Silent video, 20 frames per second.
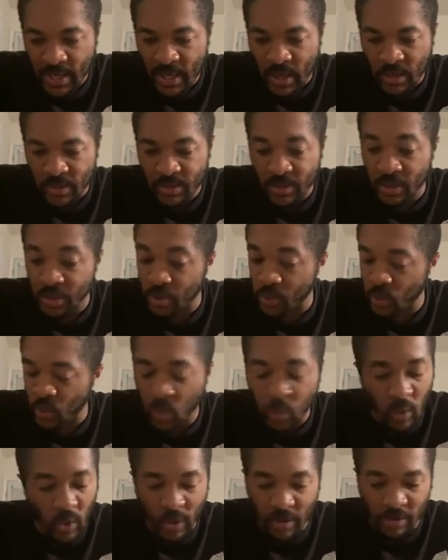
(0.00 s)
Such
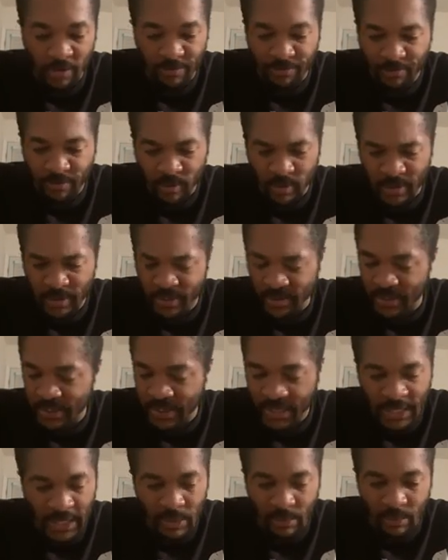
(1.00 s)
wonderful and
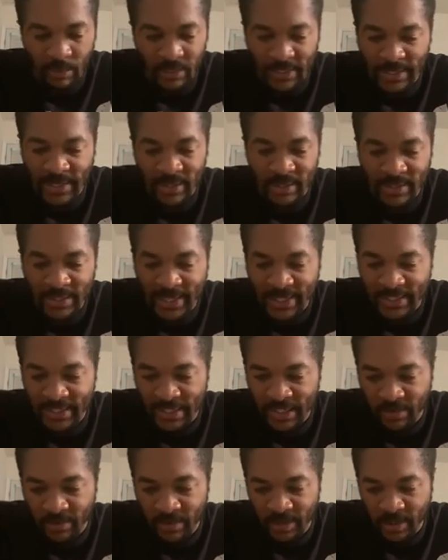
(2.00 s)
terrible sounds I is
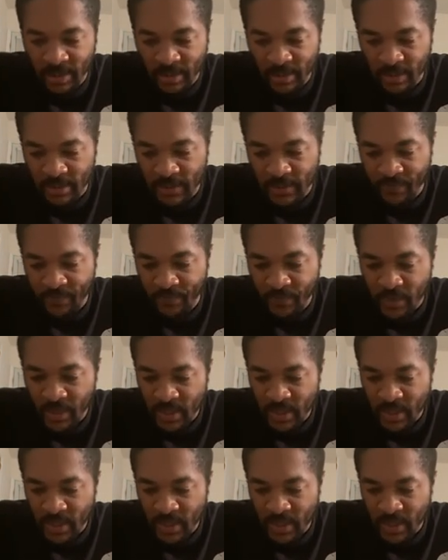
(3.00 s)
hearing, he said.